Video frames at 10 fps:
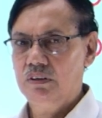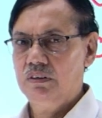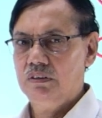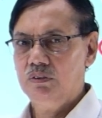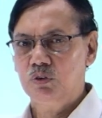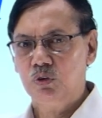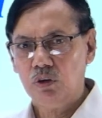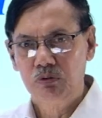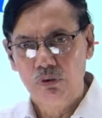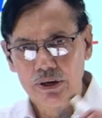you should not
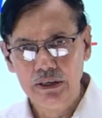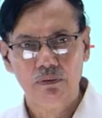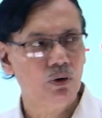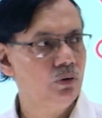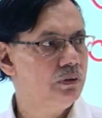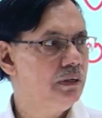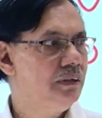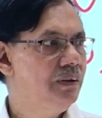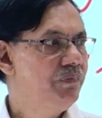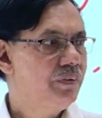worry about the
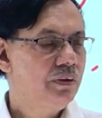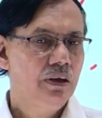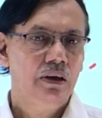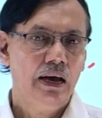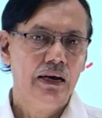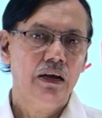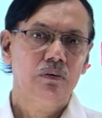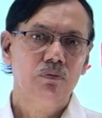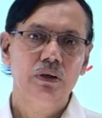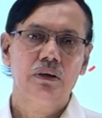
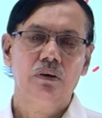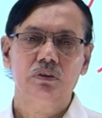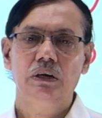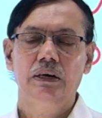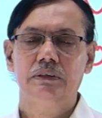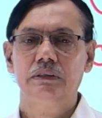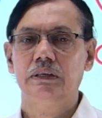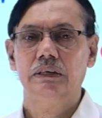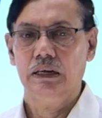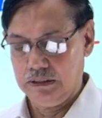anharmonic oscillations and
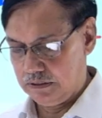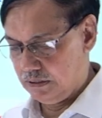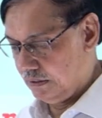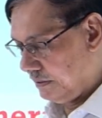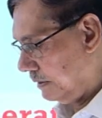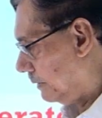other things.